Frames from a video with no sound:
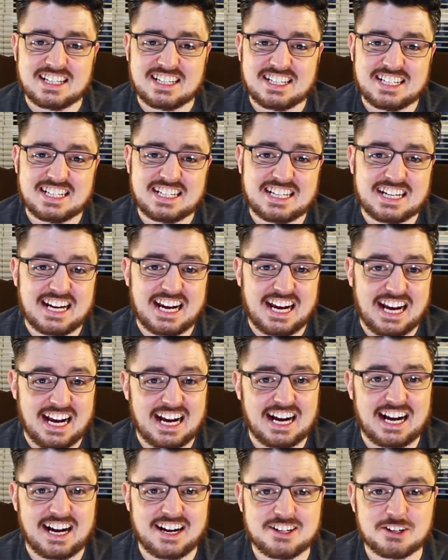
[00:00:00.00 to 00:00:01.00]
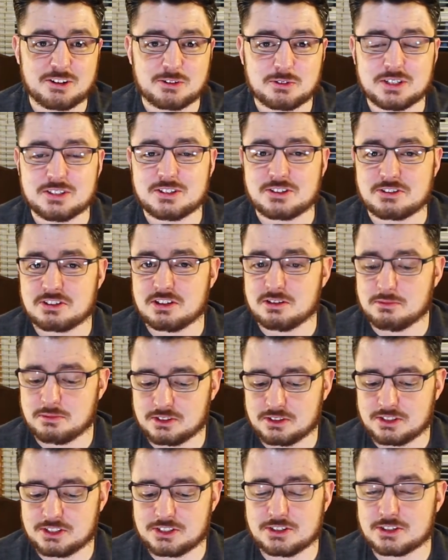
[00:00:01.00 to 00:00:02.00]
kind of runs
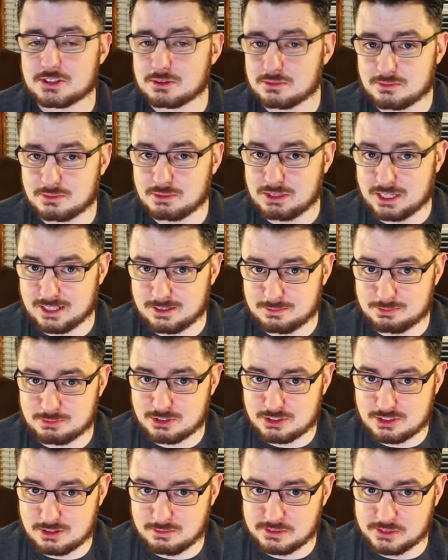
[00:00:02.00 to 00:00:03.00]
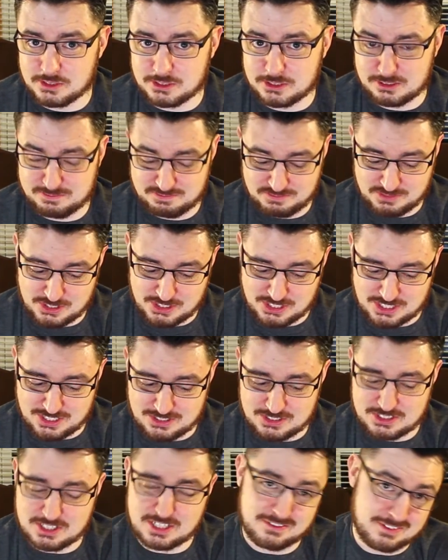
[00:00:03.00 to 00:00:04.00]
similar to some kind of similar
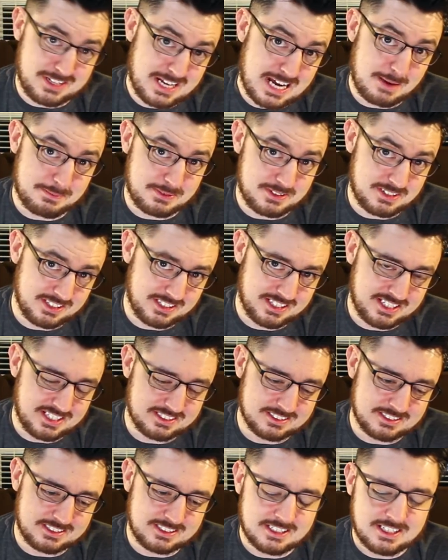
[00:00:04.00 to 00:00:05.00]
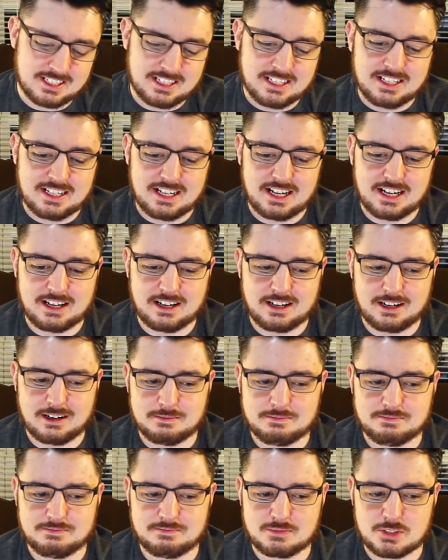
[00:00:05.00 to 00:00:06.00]
things that have happened lately.
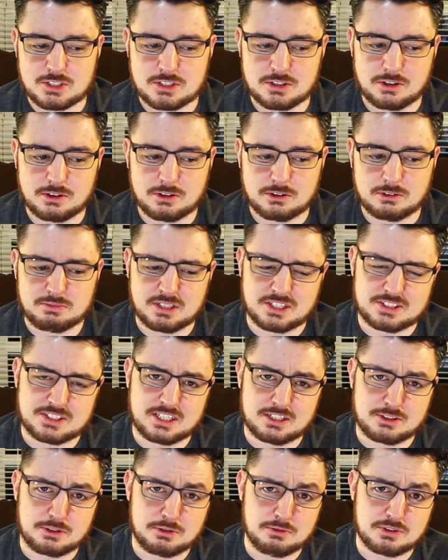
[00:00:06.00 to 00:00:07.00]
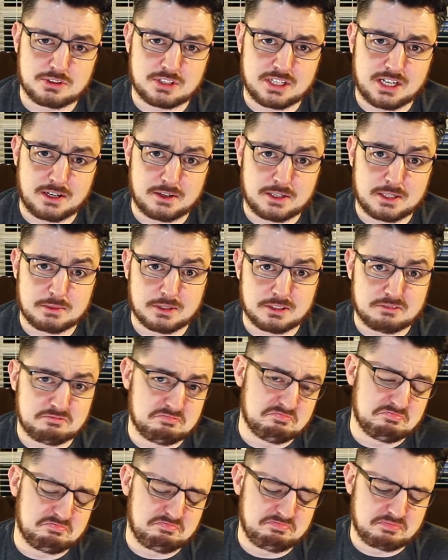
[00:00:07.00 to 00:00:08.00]
So not to get too scary, but
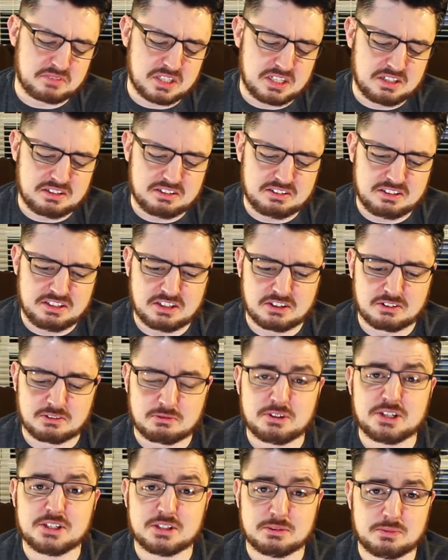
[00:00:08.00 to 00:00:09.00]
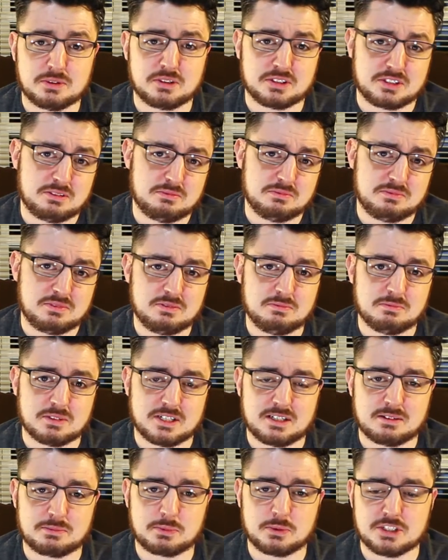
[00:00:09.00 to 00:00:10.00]
you know, read the book. You
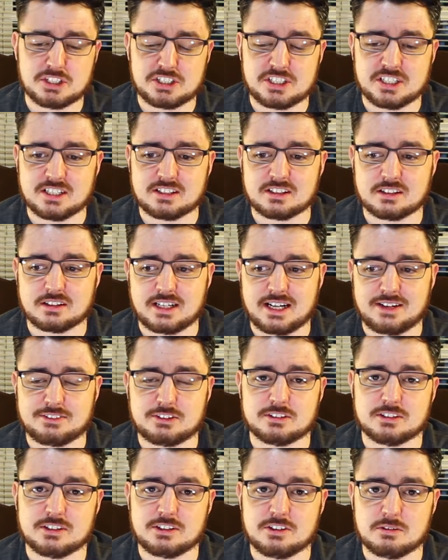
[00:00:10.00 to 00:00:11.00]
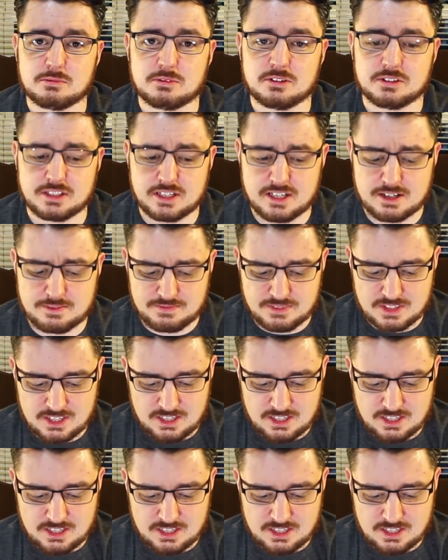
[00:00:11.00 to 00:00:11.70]
might appreciate the laughter and the humor in that.